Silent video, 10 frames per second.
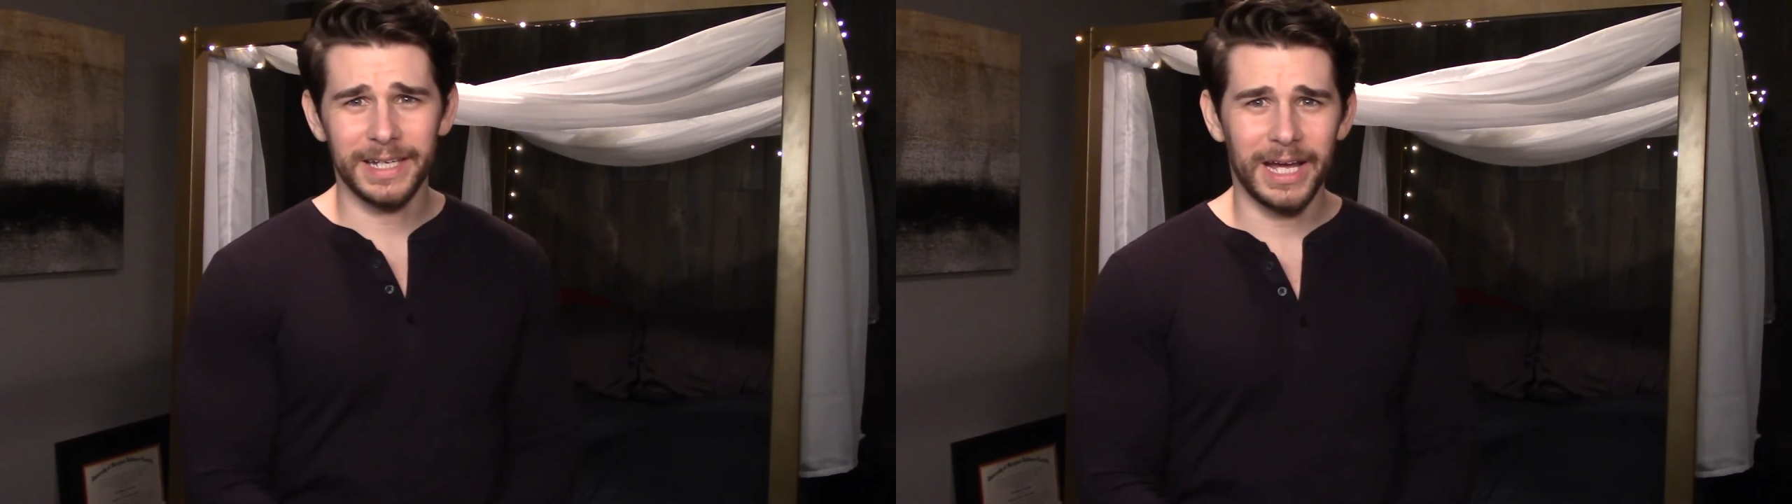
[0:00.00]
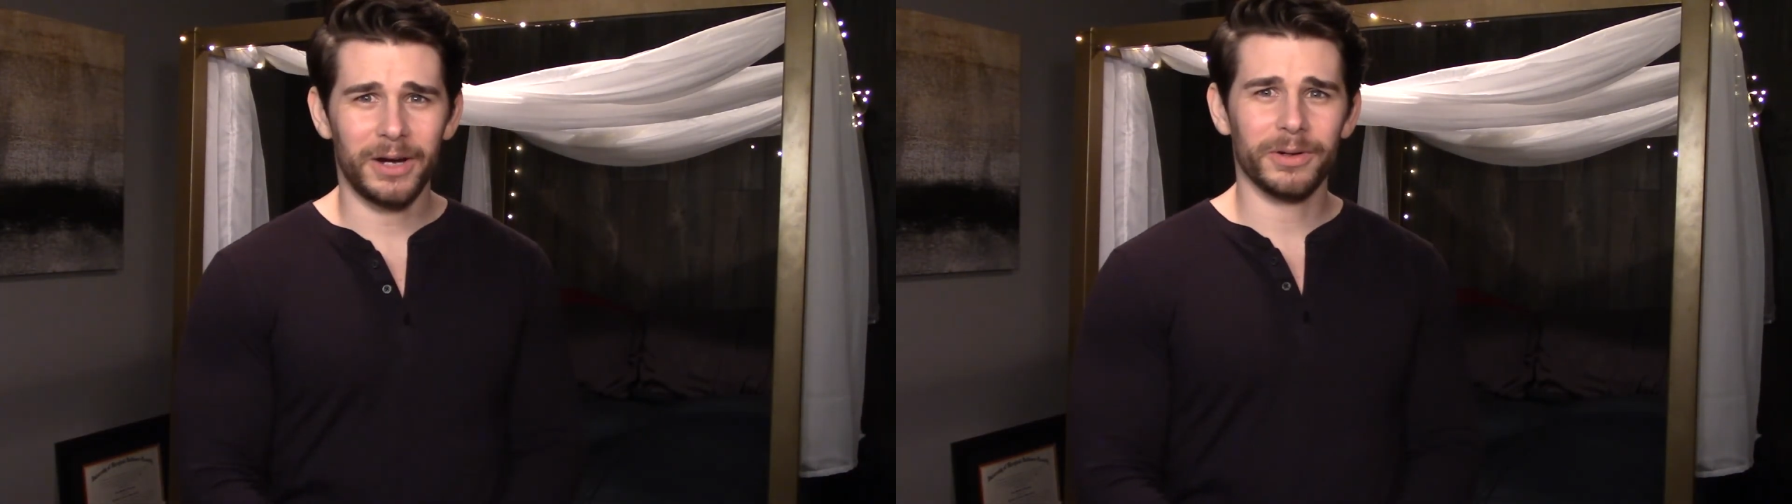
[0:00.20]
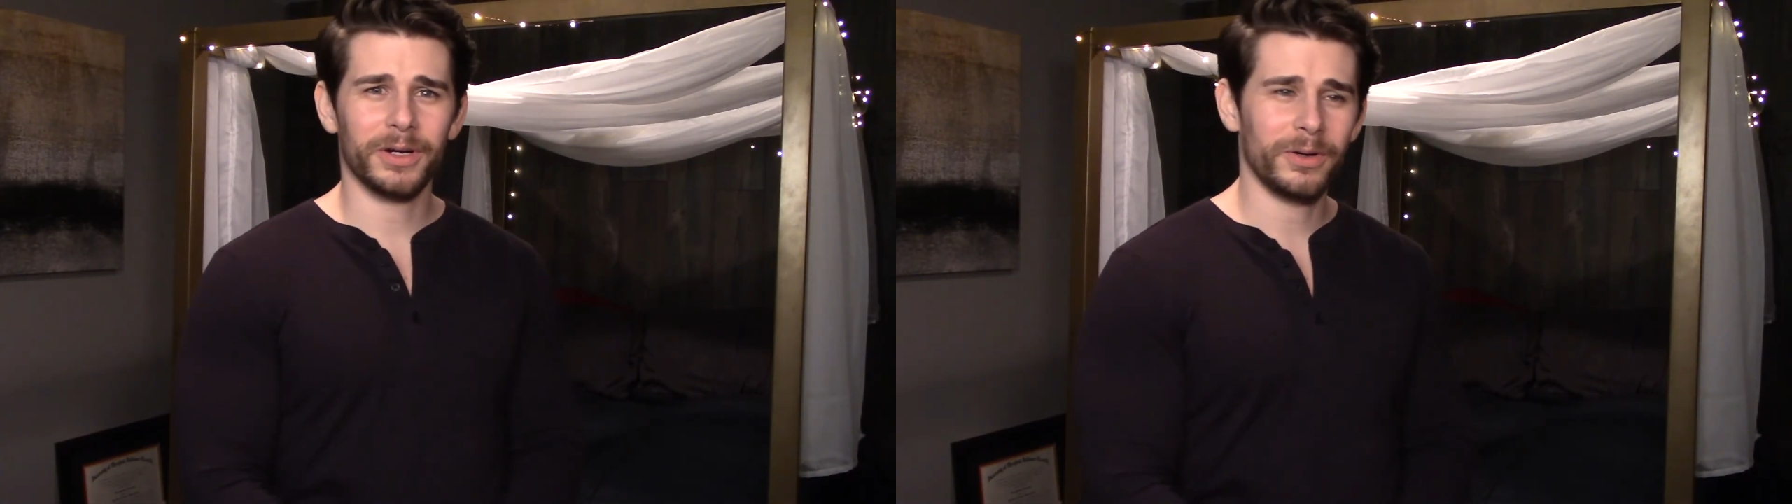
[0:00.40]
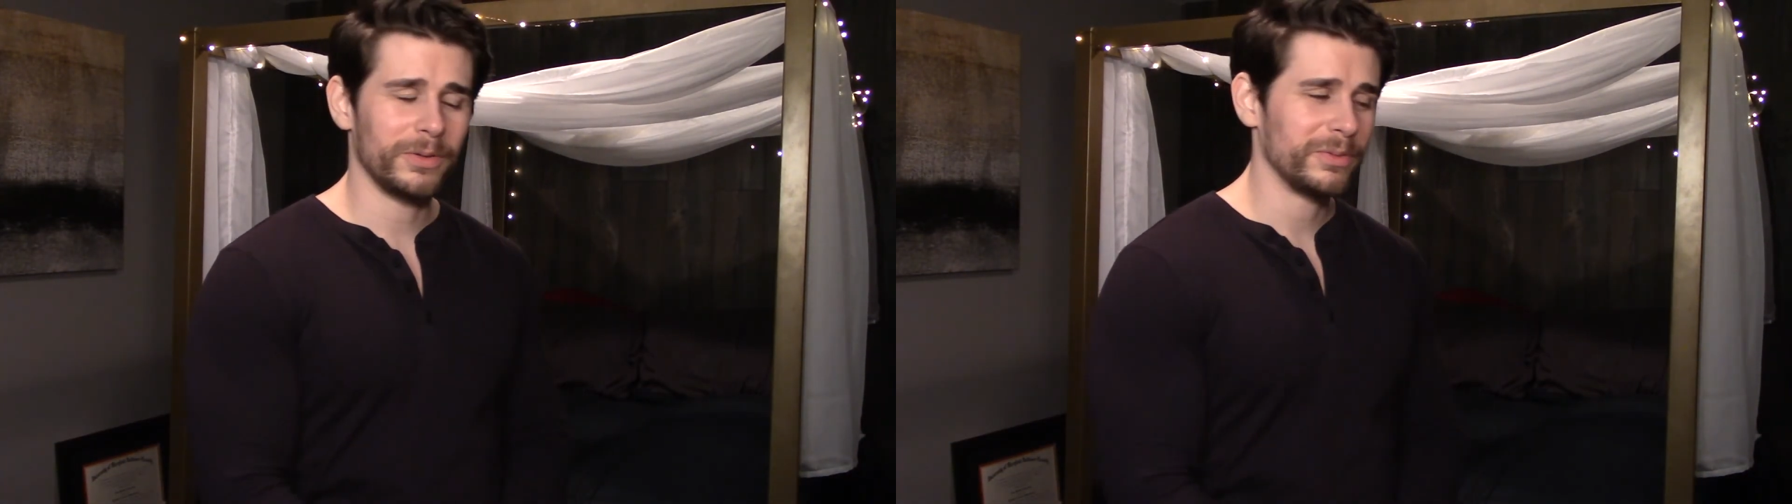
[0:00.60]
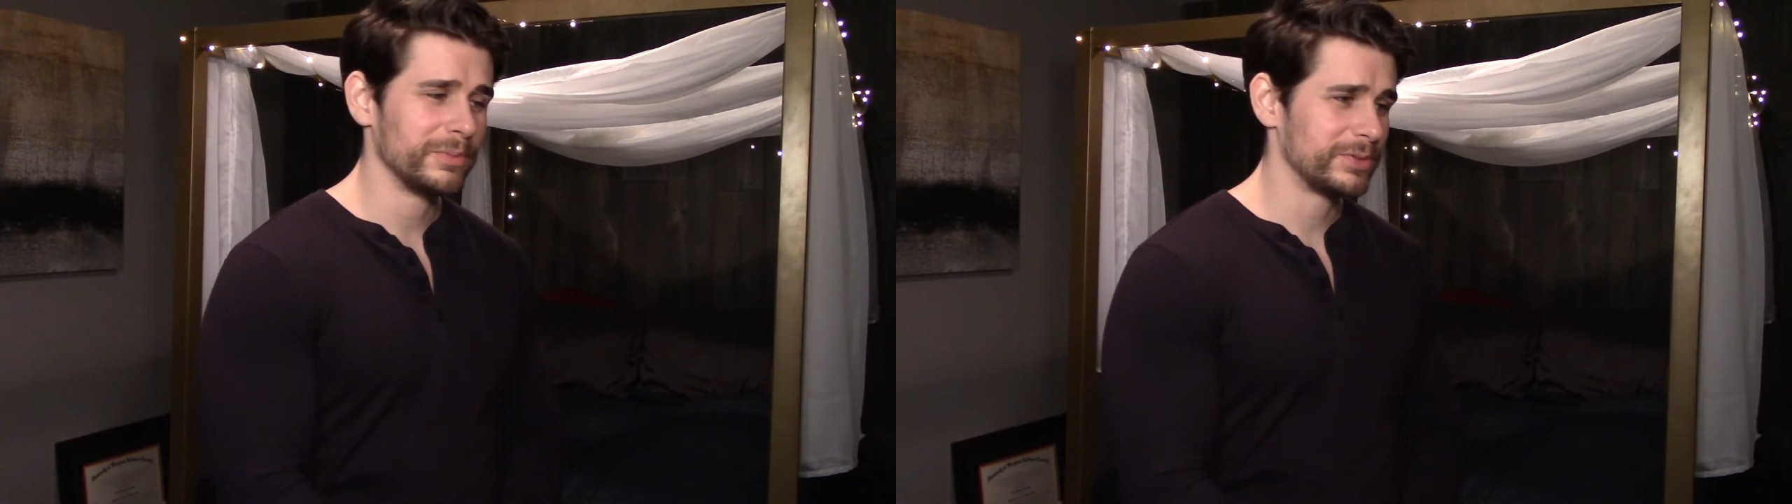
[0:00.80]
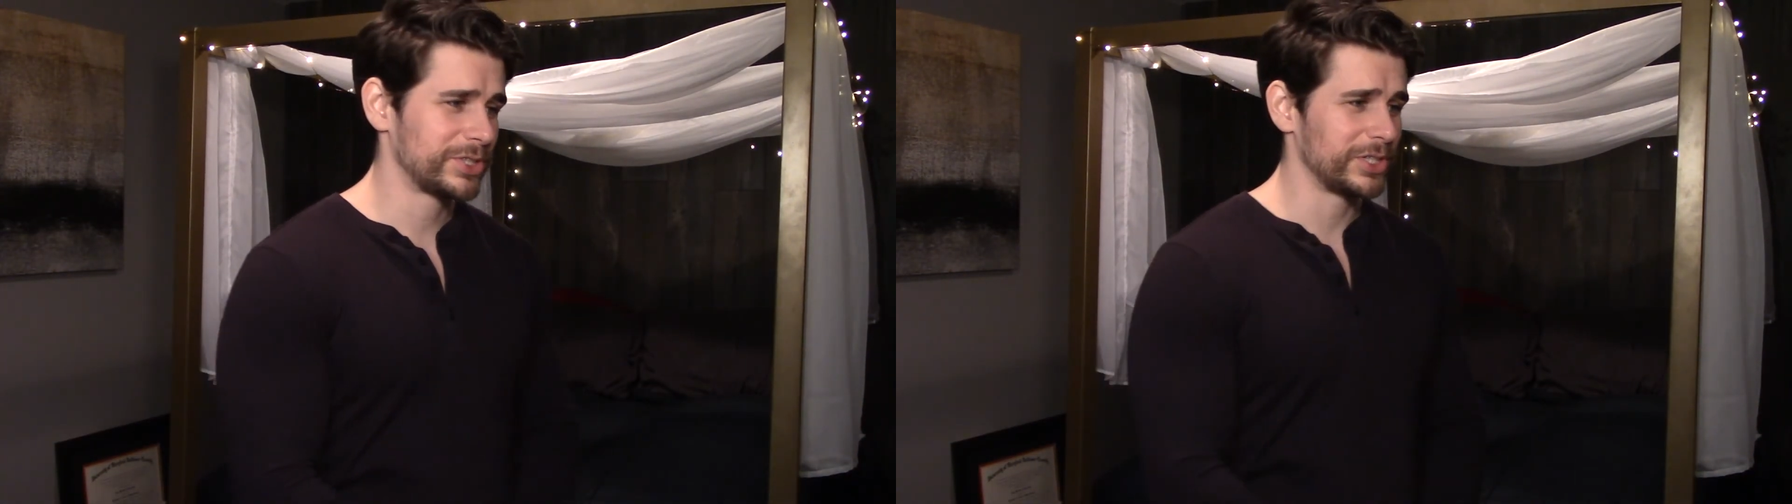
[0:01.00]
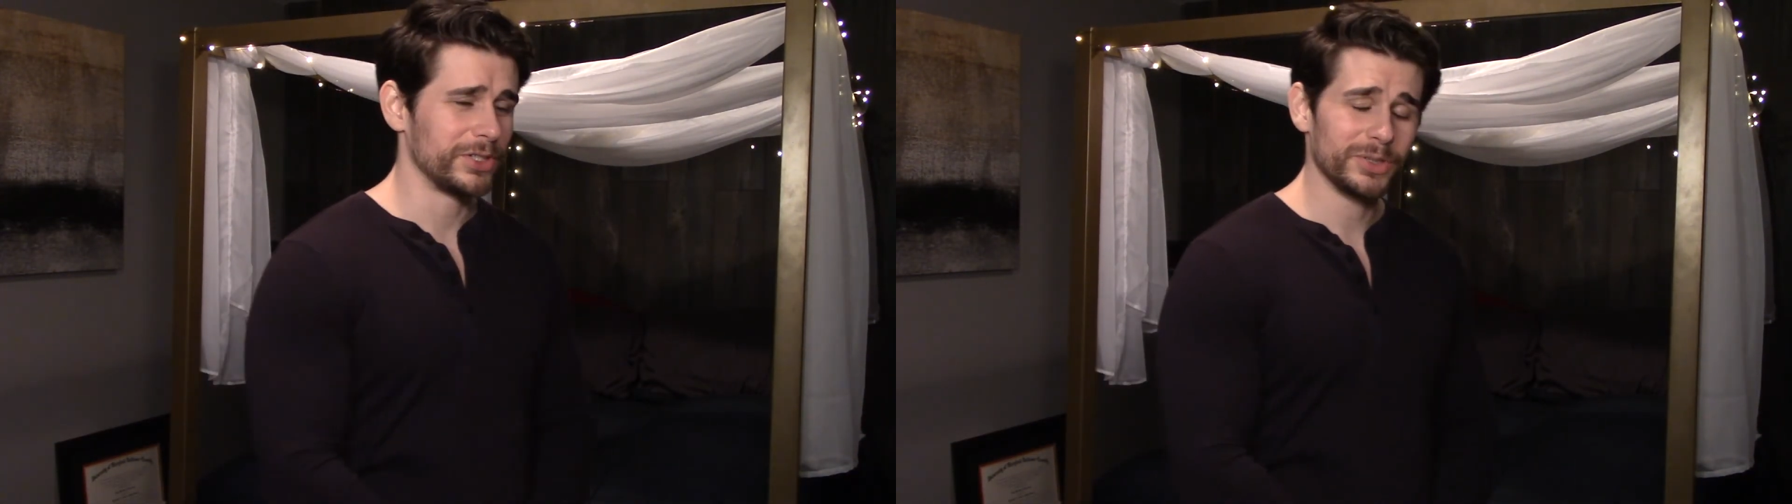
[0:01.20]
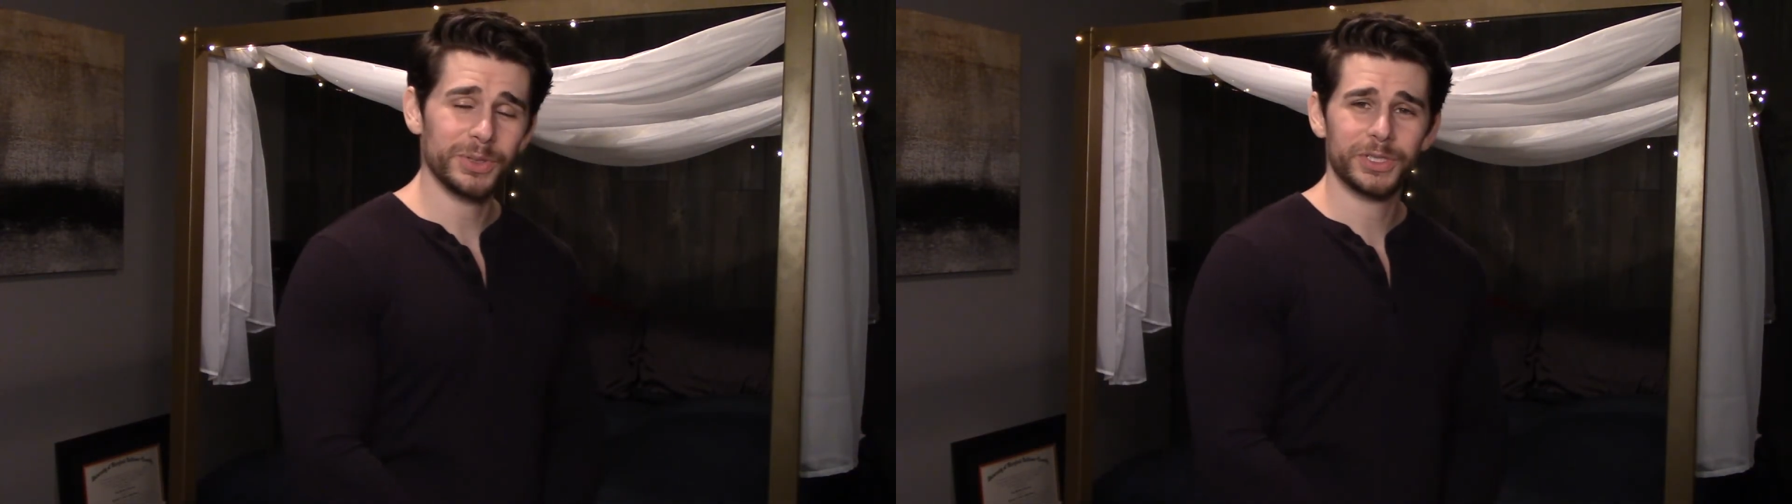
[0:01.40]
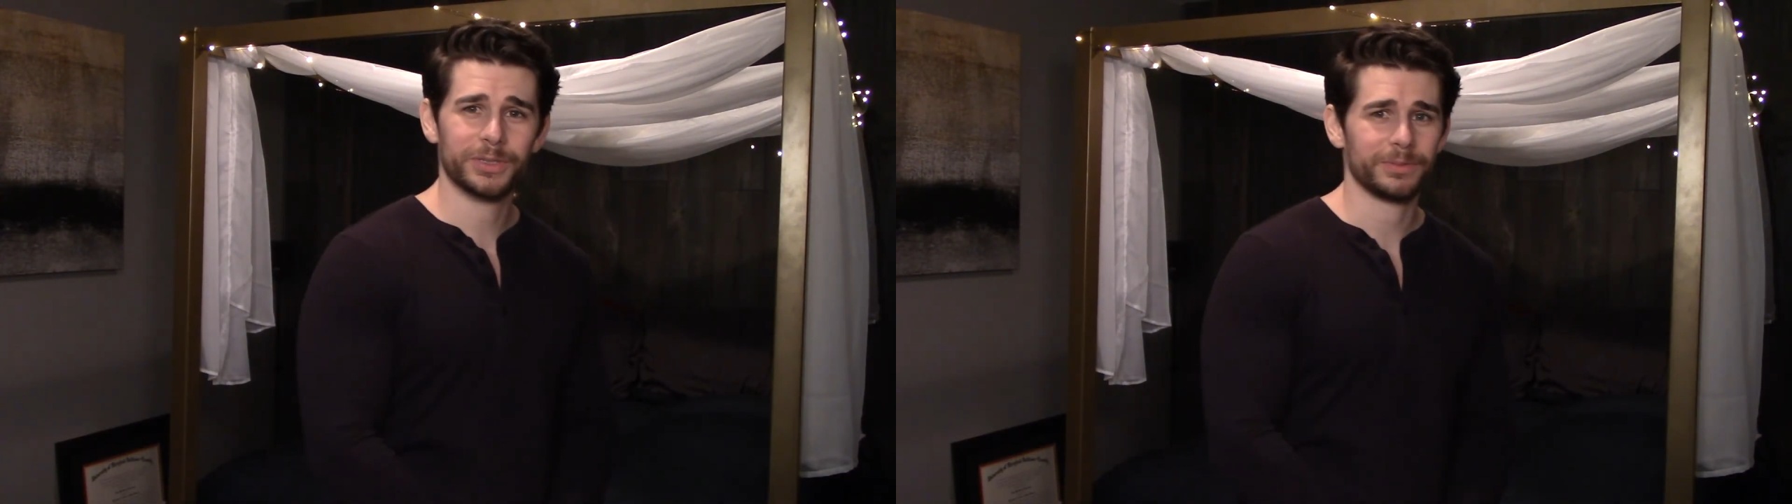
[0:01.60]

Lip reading: now go seduce